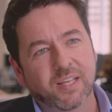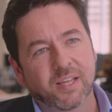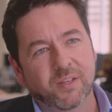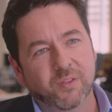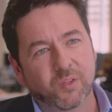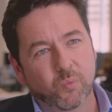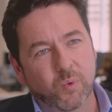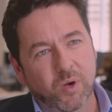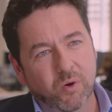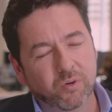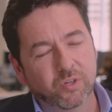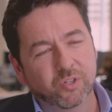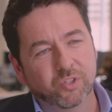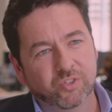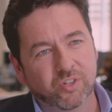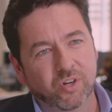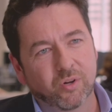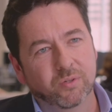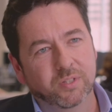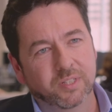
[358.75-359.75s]
of a
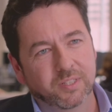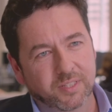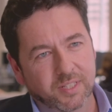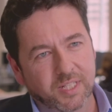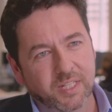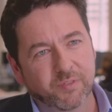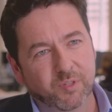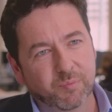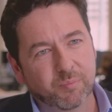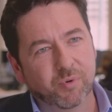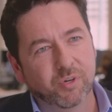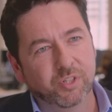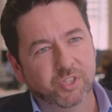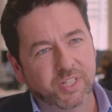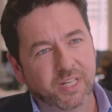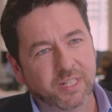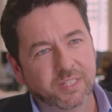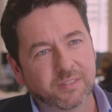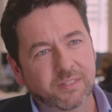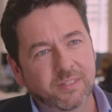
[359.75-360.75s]
well-controlled and delivered
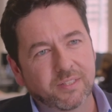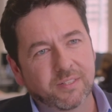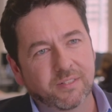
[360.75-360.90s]
project.